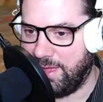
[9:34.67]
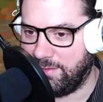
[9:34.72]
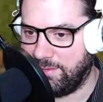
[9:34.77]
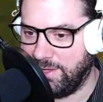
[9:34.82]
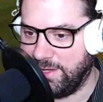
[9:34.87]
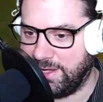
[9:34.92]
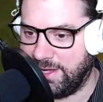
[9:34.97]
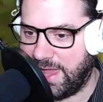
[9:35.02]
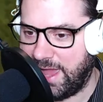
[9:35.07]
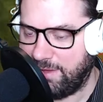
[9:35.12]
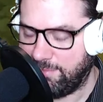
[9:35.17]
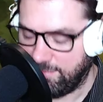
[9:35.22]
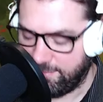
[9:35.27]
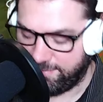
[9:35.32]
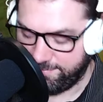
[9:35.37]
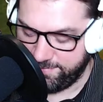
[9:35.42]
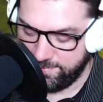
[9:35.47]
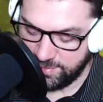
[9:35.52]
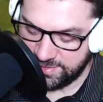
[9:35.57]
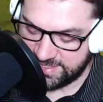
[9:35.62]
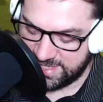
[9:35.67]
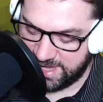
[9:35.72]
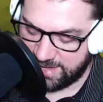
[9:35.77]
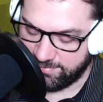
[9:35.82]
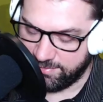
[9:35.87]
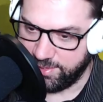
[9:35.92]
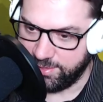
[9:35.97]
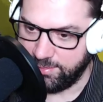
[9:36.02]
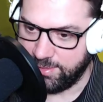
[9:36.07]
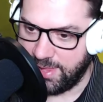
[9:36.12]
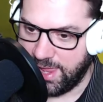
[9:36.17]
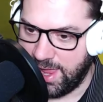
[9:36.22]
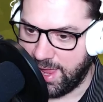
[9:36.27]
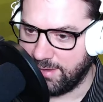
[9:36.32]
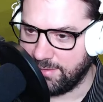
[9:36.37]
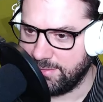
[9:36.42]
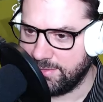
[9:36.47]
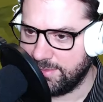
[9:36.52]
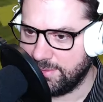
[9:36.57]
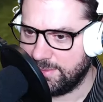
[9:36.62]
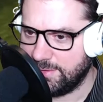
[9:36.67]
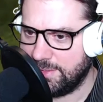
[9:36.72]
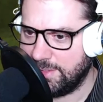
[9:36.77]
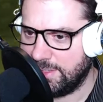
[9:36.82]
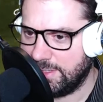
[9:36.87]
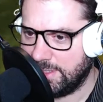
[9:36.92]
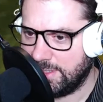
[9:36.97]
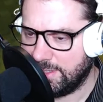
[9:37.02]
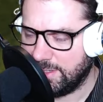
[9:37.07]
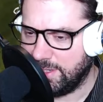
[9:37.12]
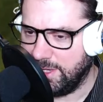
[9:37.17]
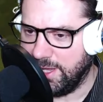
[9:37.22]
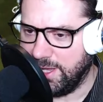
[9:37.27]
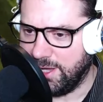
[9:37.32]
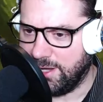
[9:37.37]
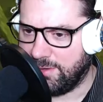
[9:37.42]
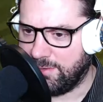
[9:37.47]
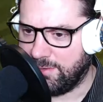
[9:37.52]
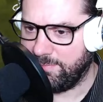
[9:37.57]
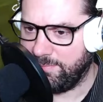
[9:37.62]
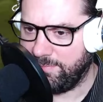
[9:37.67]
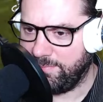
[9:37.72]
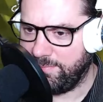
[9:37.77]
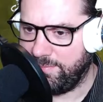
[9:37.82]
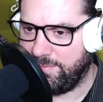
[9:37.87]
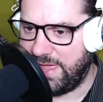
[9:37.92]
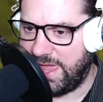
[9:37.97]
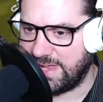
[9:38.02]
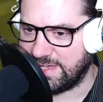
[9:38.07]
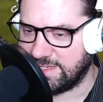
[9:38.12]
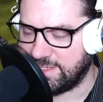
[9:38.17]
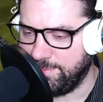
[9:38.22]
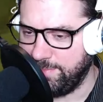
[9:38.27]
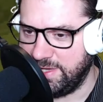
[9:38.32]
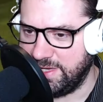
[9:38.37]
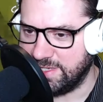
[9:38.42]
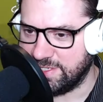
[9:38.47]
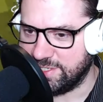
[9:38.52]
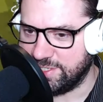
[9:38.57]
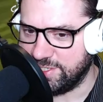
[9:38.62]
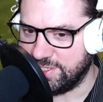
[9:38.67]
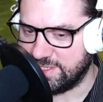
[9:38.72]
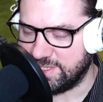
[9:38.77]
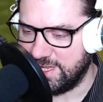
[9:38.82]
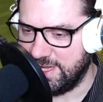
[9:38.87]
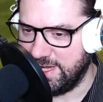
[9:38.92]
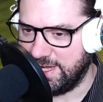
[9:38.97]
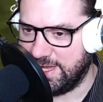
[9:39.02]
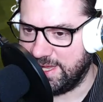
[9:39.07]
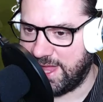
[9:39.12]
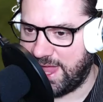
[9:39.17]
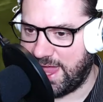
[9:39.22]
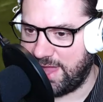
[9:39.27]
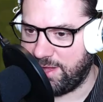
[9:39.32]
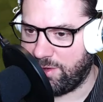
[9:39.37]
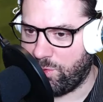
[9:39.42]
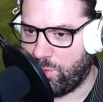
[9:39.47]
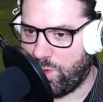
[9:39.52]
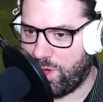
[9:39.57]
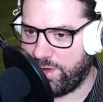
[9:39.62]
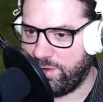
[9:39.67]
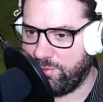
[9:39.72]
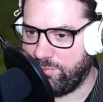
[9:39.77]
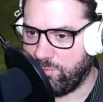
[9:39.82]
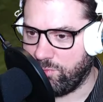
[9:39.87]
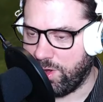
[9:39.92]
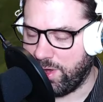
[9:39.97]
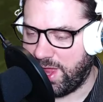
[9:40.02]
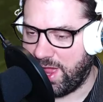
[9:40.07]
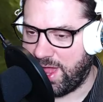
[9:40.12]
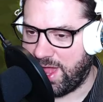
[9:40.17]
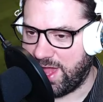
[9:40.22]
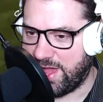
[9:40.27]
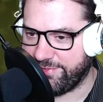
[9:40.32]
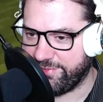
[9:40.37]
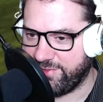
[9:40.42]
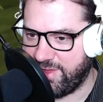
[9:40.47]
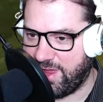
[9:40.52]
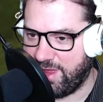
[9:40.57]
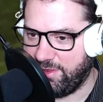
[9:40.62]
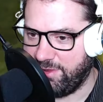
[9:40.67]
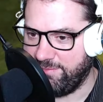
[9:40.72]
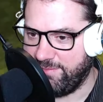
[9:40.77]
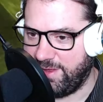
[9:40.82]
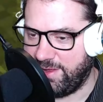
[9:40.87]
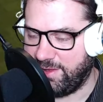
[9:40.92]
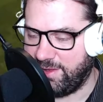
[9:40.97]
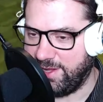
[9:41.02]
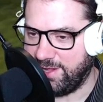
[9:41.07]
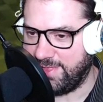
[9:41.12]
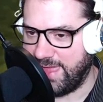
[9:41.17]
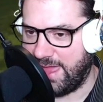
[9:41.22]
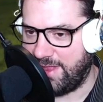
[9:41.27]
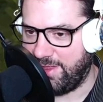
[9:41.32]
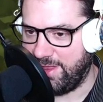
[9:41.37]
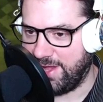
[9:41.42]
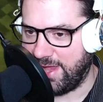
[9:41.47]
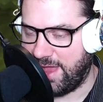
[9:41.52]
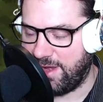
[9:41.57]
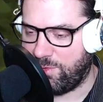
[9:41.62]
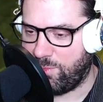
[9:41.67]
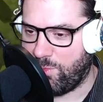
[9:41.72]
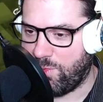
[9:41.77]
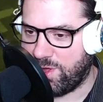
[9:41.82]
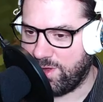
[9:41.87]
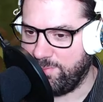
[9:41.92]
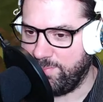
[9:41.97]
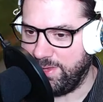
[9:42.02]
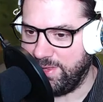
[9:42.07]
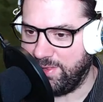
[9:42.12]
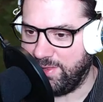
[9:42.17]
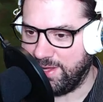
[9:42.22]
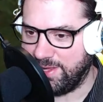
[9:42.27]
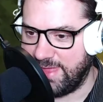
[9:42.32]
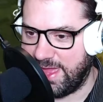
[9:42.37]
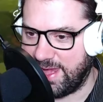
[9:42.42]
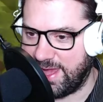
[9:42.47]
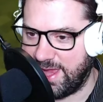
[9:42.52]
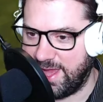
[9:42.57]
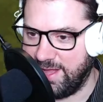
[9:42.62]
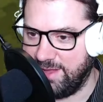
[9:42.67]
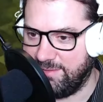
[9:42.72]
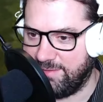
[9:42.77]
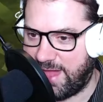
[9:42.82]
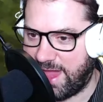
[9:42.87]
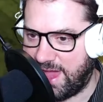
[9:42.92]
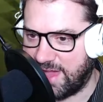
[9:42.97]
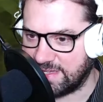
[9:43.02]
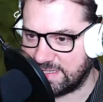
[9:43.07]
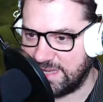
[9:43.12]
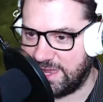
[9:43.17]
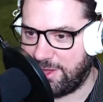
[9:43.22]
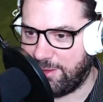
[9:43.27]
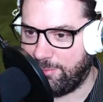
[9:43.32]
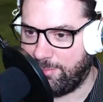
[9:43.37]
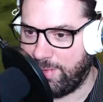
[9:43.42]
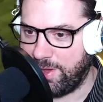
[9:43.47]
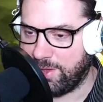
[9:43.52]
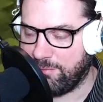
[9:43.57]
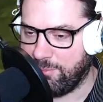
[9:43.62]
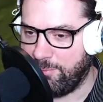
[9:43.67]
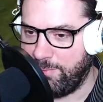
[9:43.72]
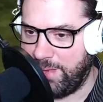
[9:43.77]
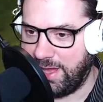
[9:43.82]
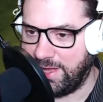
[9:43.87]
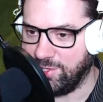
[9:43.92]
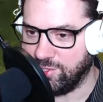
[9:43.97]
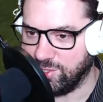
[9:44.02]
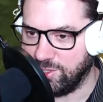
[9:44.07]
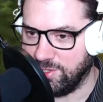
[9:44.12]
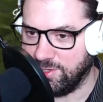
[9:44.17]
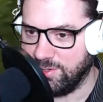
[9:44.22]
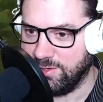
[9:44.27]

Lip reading: Like, I refuse to ever do that. You know, that to me is just like, I don't want to run a hostile event like that. Like, I don't want to be like that kind of hostile micromanager